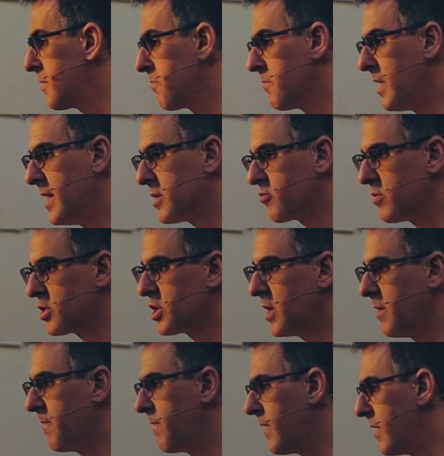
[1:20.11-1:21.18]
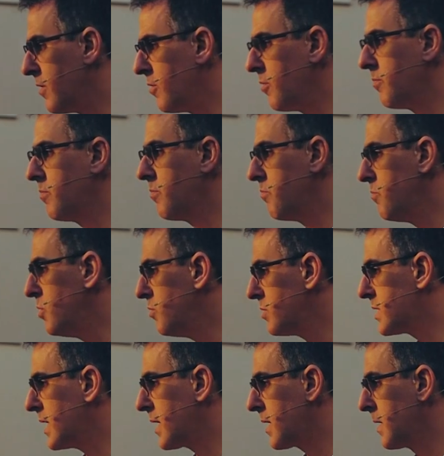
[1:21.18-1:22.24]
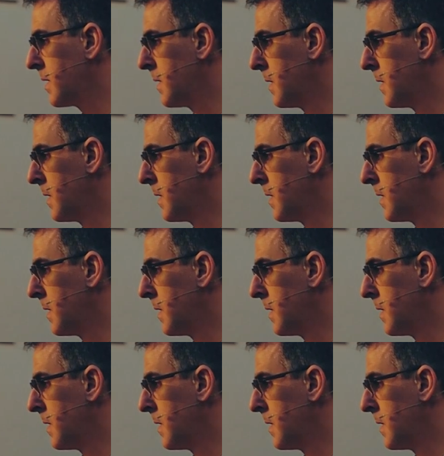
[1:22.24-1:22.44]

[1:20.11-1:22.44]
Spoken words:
literature, film, music,